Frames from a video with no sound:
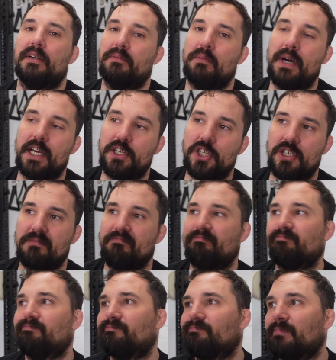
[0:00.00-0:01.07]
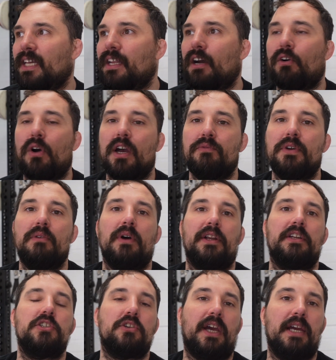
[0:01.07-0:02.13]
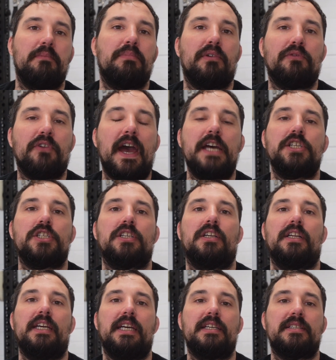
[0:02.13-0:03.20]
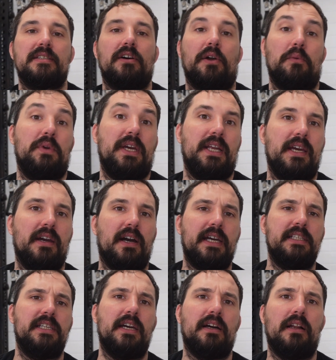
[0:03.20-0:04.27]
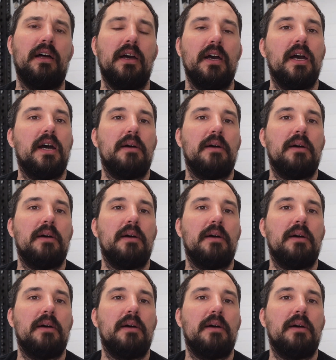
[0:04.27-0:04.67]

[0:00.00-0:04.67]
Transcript: which, you know, if you want to train professionally is not really ideal.